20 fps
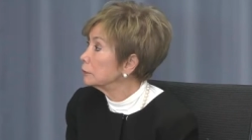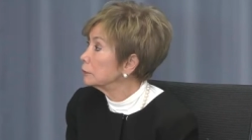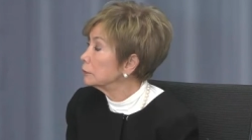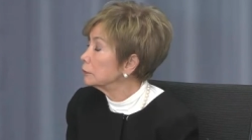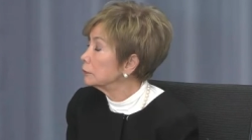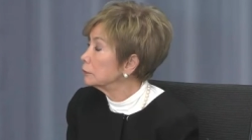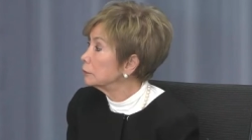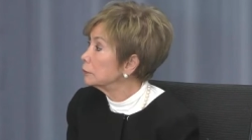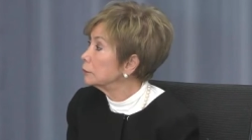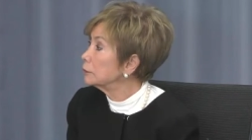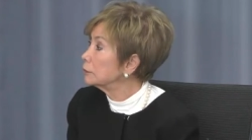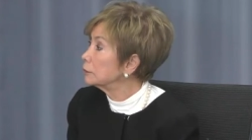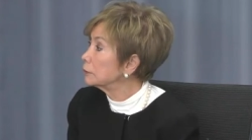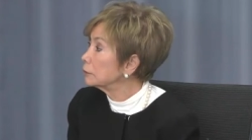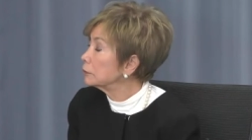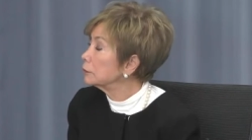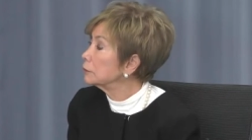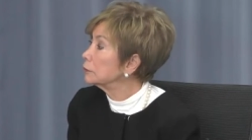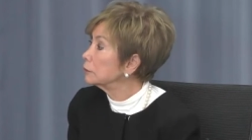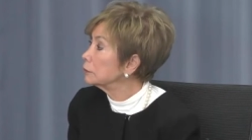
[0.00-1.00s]
At the moment
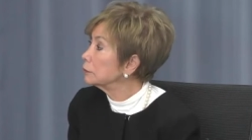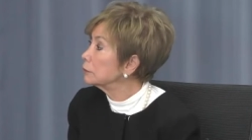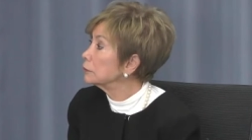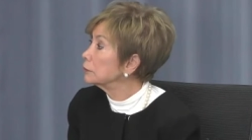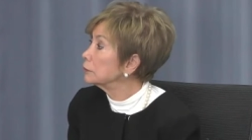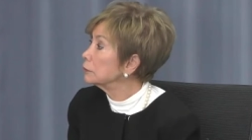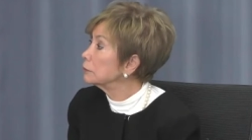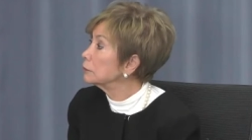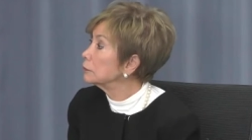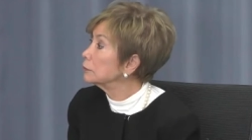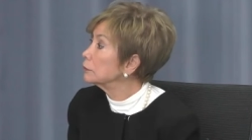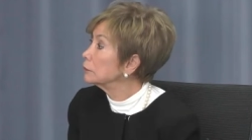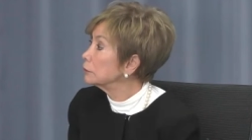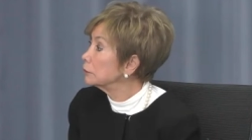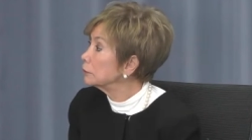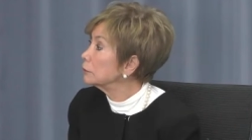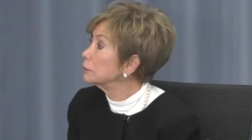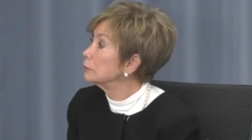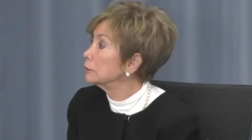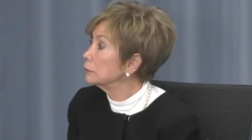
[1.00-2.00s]
uncertain, but probably
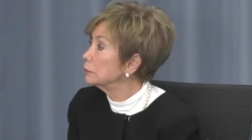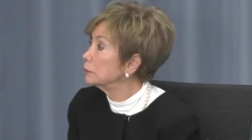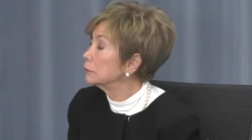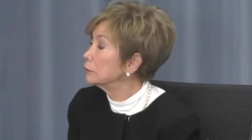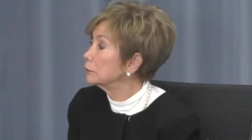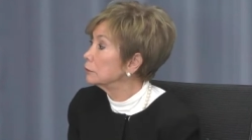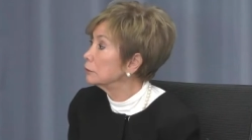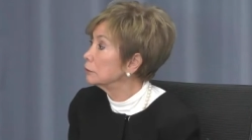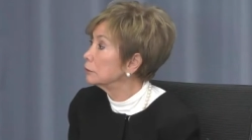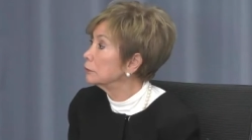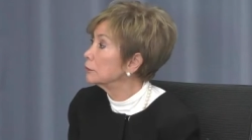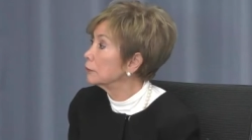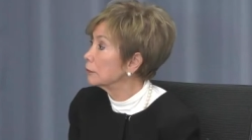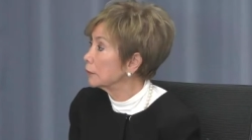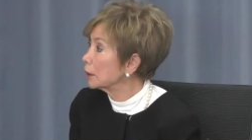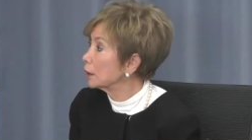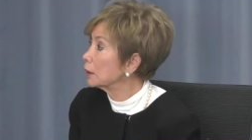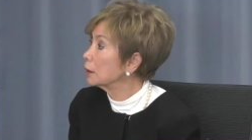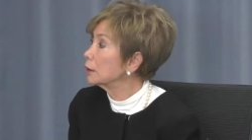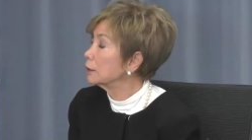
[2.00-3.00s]
benign.
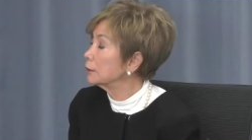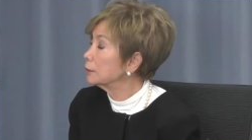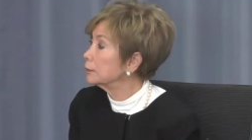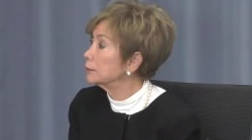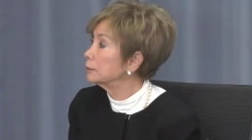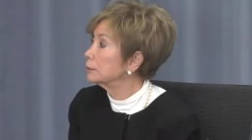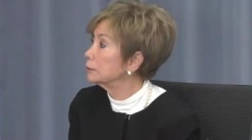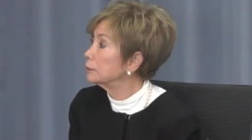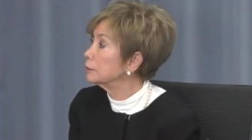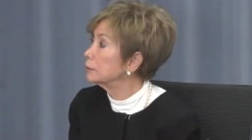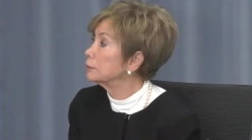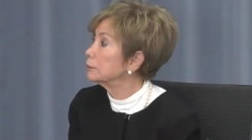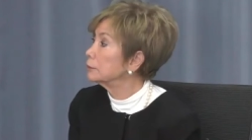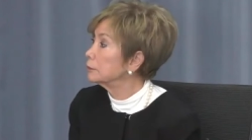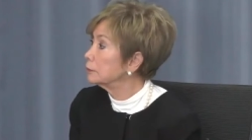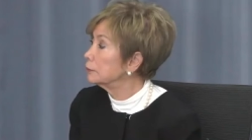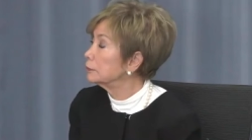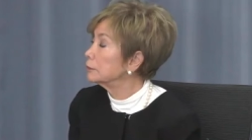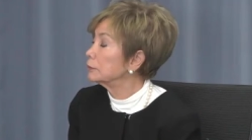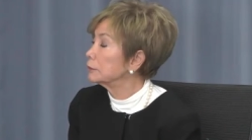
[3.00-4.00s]
I see. Thank
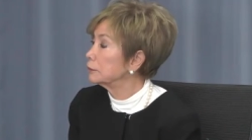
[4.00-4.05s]
you.